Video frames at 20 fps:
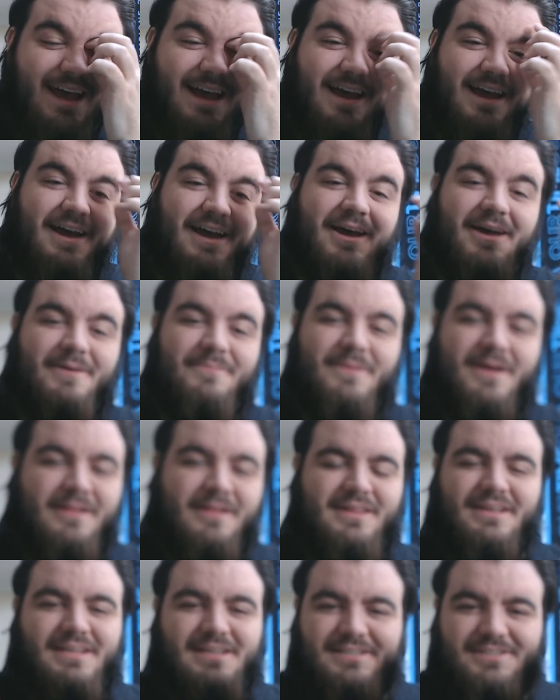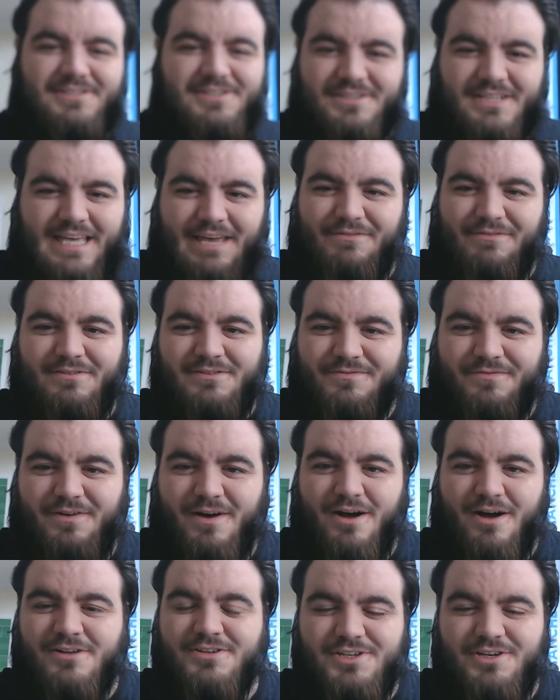I think he's just given
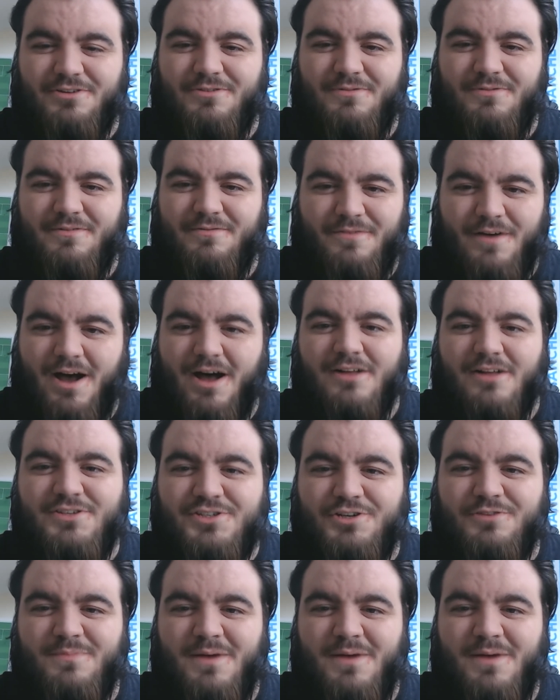far too